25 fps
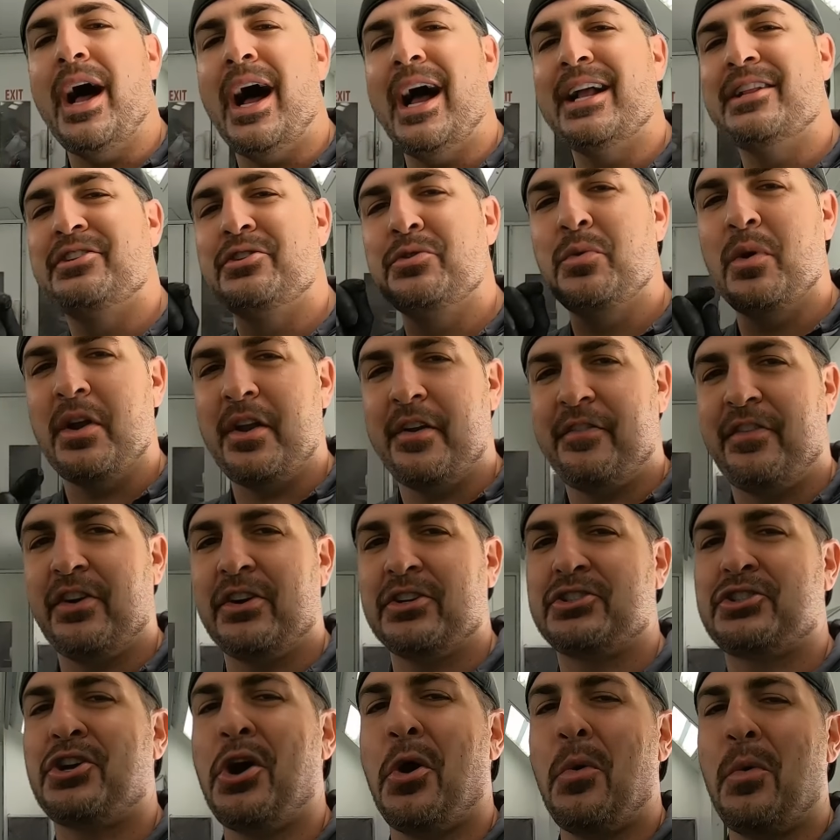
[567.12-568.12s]
I do on the
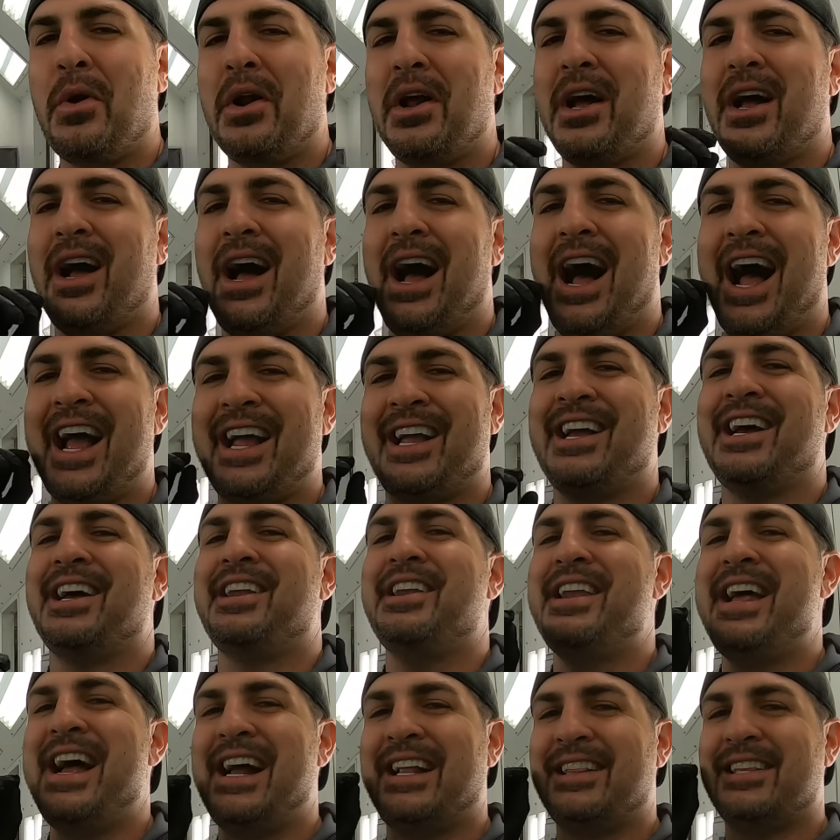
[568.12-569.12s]
first coat. I
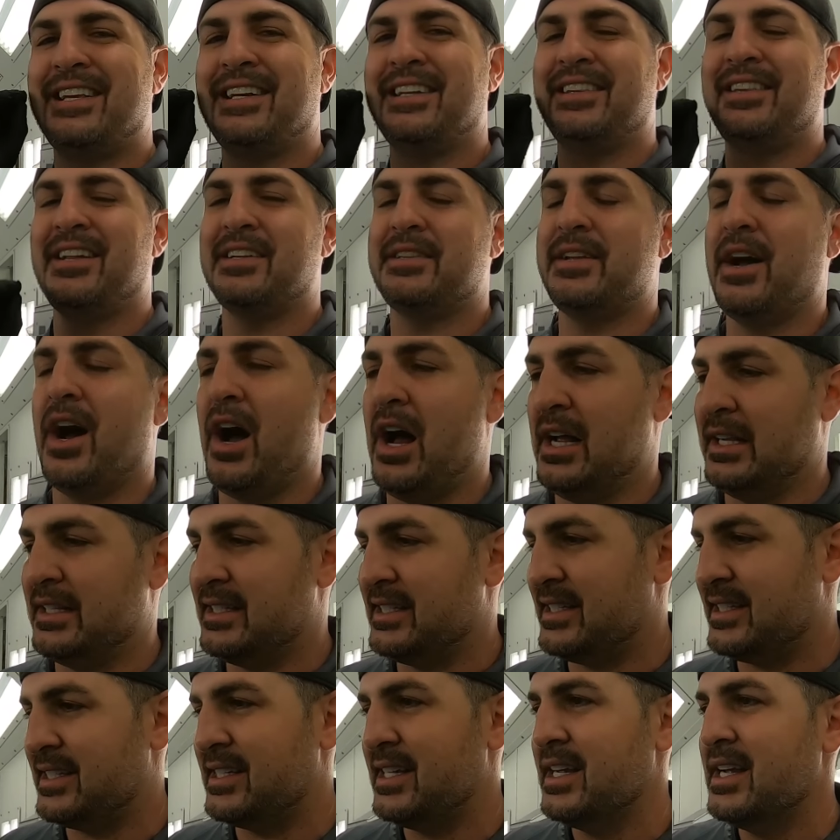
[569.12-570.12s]
connect the
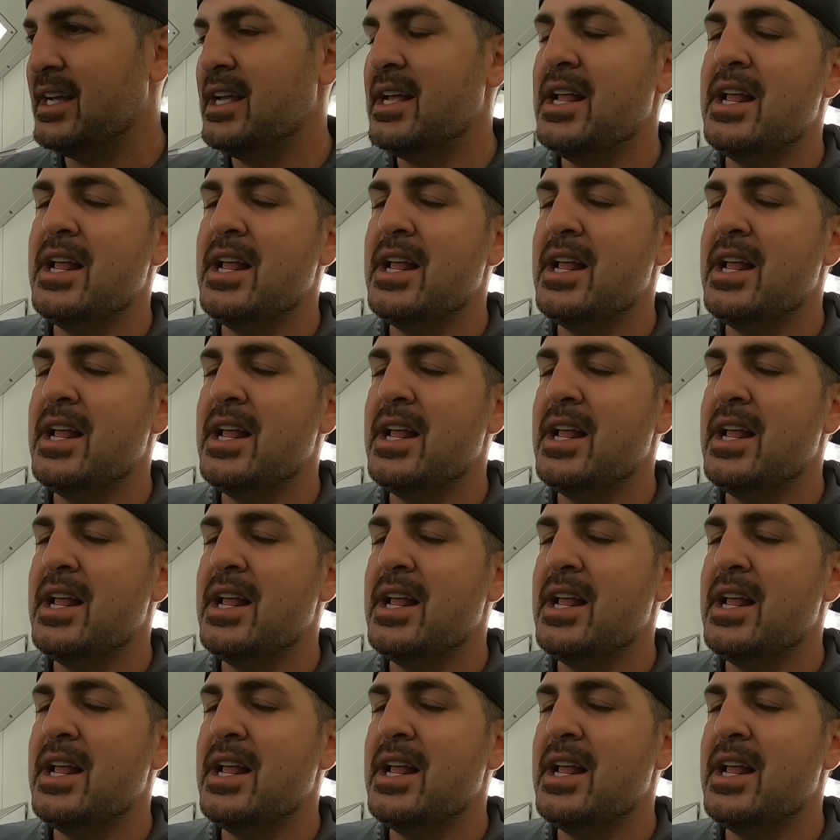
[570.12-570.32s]
dots.